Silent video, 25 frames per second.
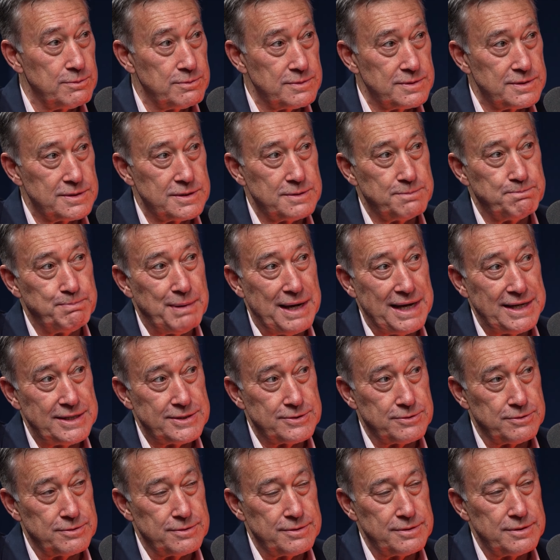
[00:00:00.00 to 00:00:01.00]
It was
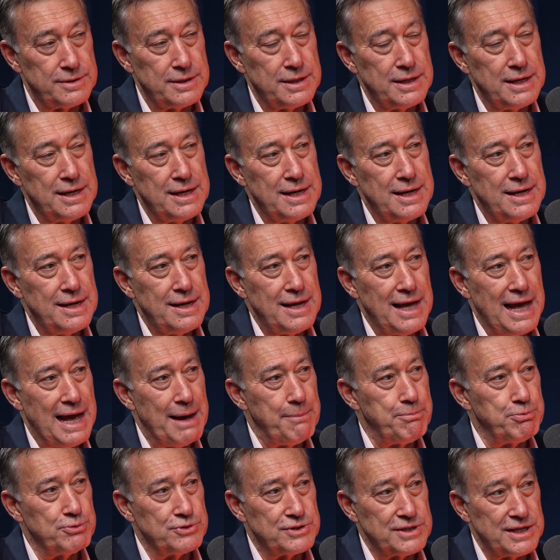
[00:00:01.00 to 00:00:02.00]
based on
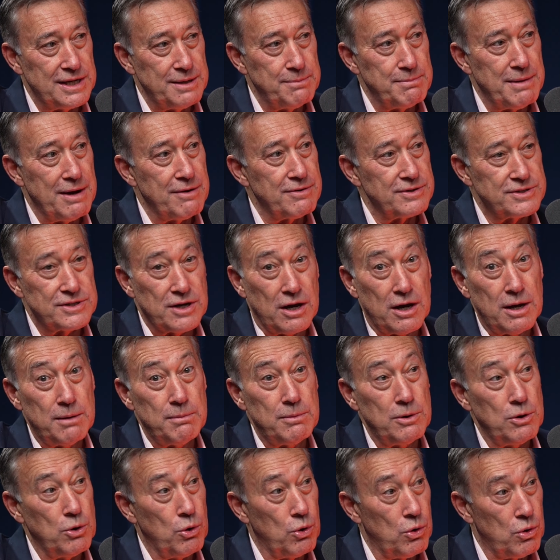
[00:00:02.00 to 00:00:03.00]
Admiralty
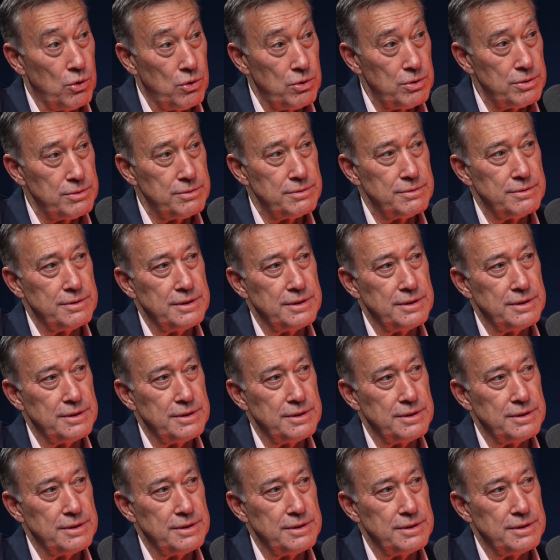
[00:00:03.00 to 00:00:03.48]
maritime law.